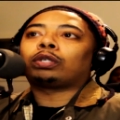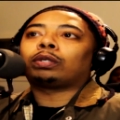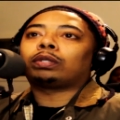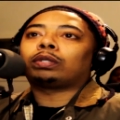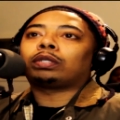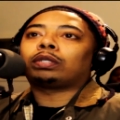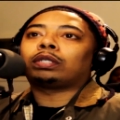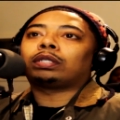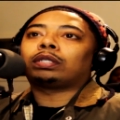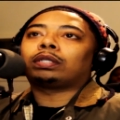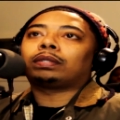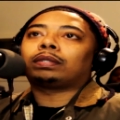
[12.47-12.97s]
the,
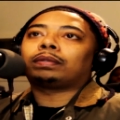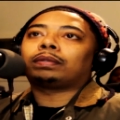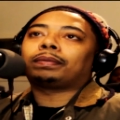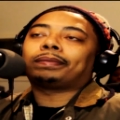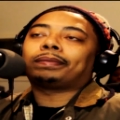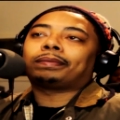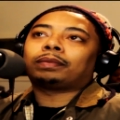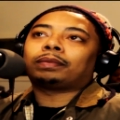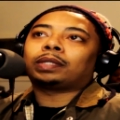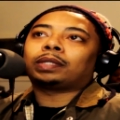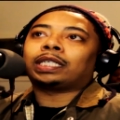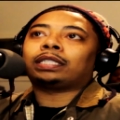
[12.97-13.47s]
the,
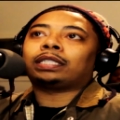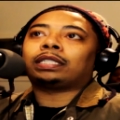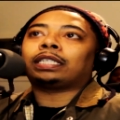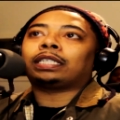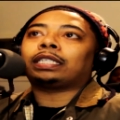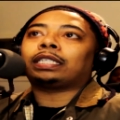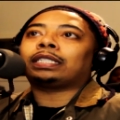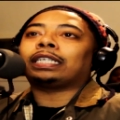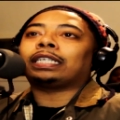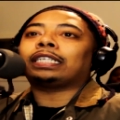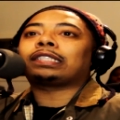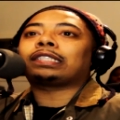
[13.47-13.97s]

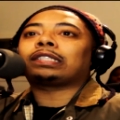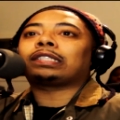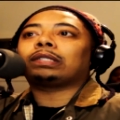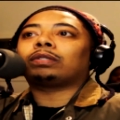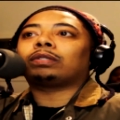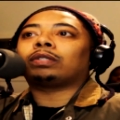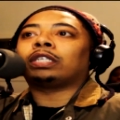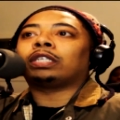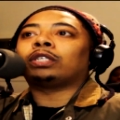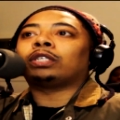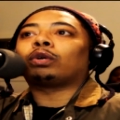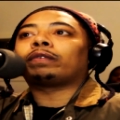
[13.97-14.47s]
it, there's
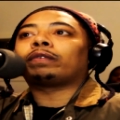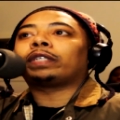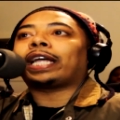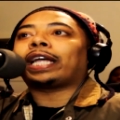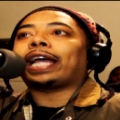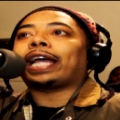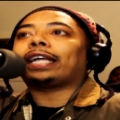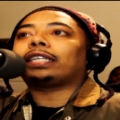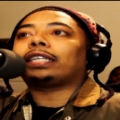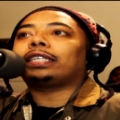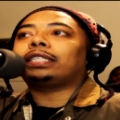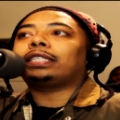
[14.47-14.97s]
in no
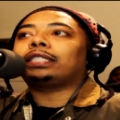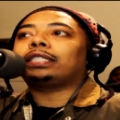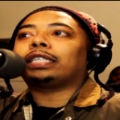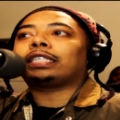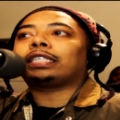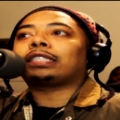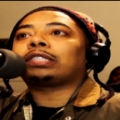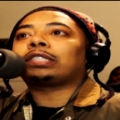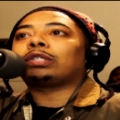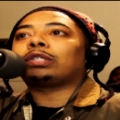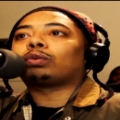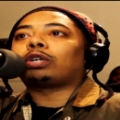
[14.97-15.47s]
reality
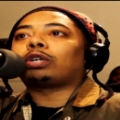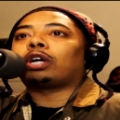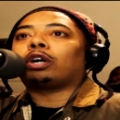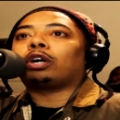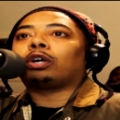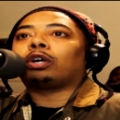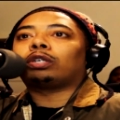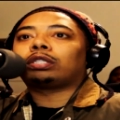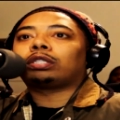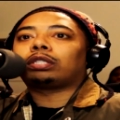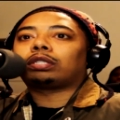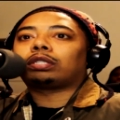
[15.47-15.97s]
there's no
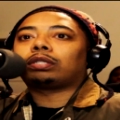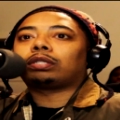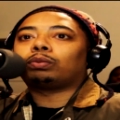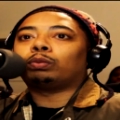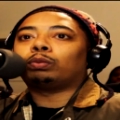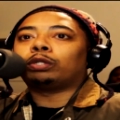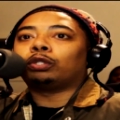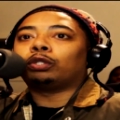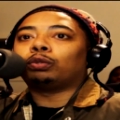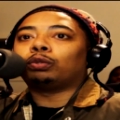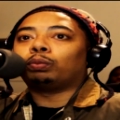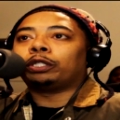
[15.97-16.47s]
cons okay.
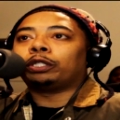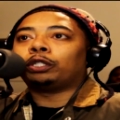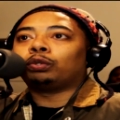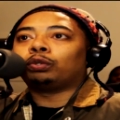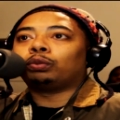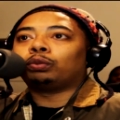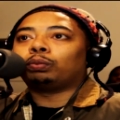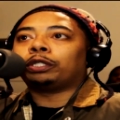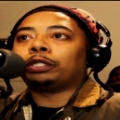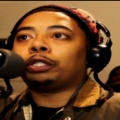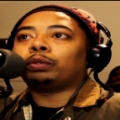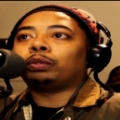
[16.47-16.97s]
when you when you
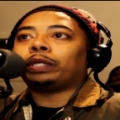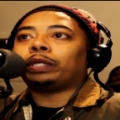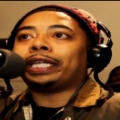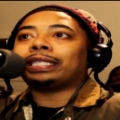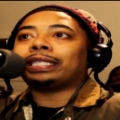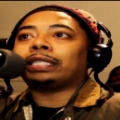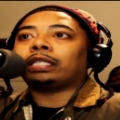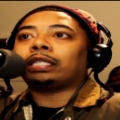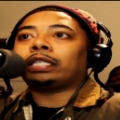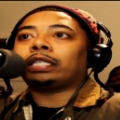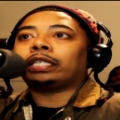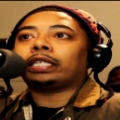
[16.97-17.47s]
when you
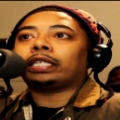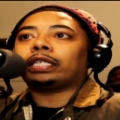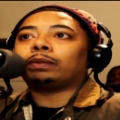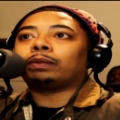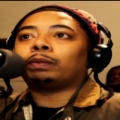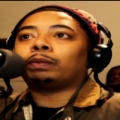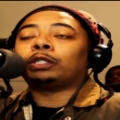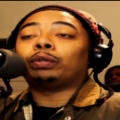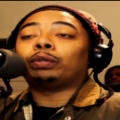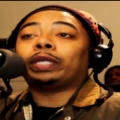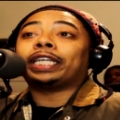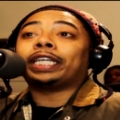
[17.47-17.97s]
handle it
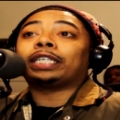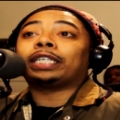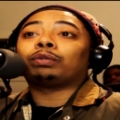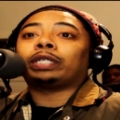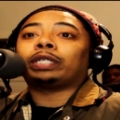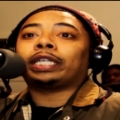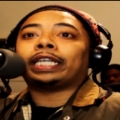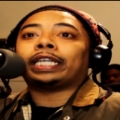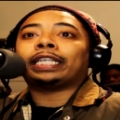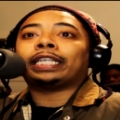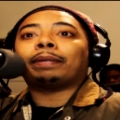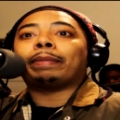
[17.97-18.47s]
when you
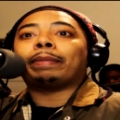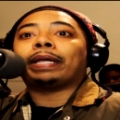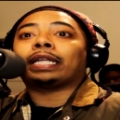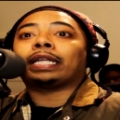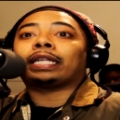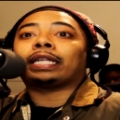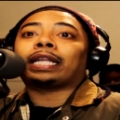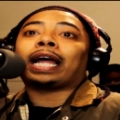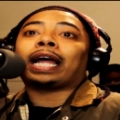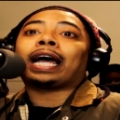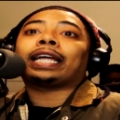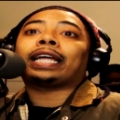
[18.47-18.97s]
handled it in the
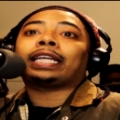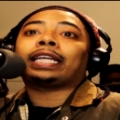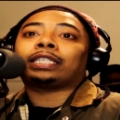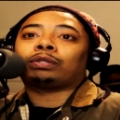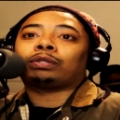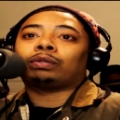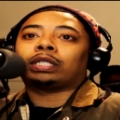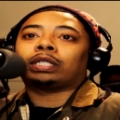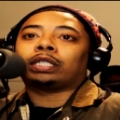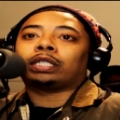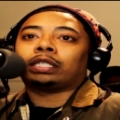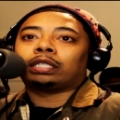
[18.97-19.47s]
manner that I handled,
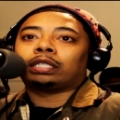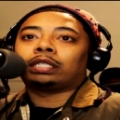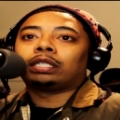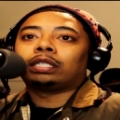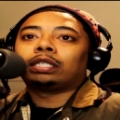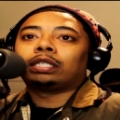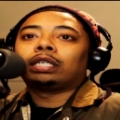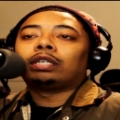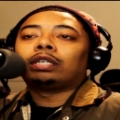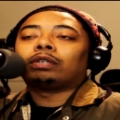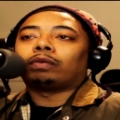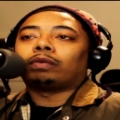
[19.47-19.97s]
handle it,
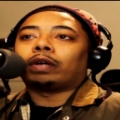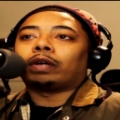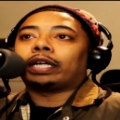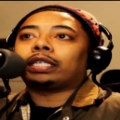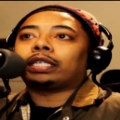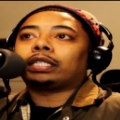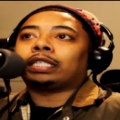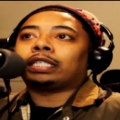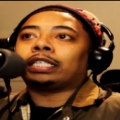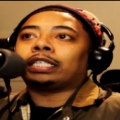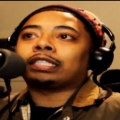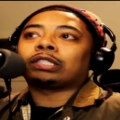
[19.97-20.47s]
yeah. okay.
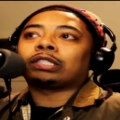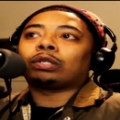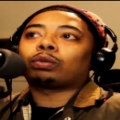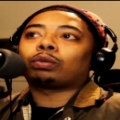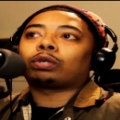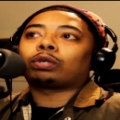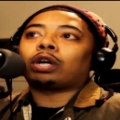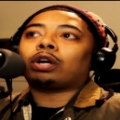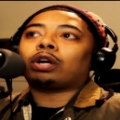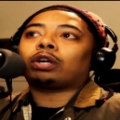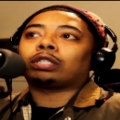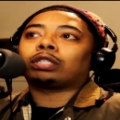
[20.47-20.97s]
right? There's no
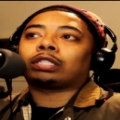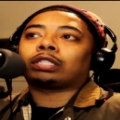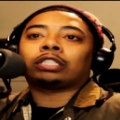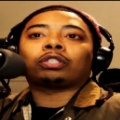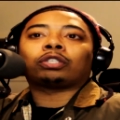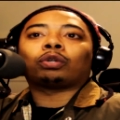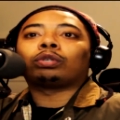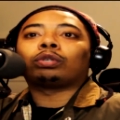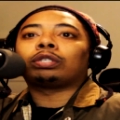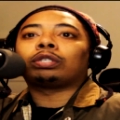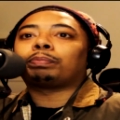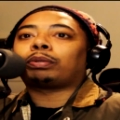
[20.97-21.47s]
cons.
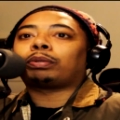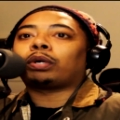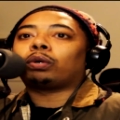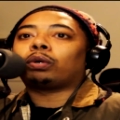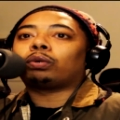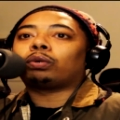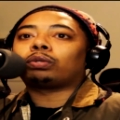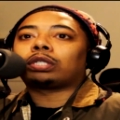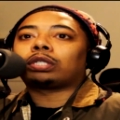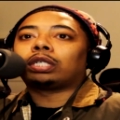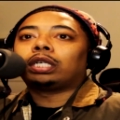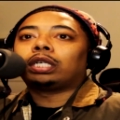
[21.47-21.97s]
There's only pros,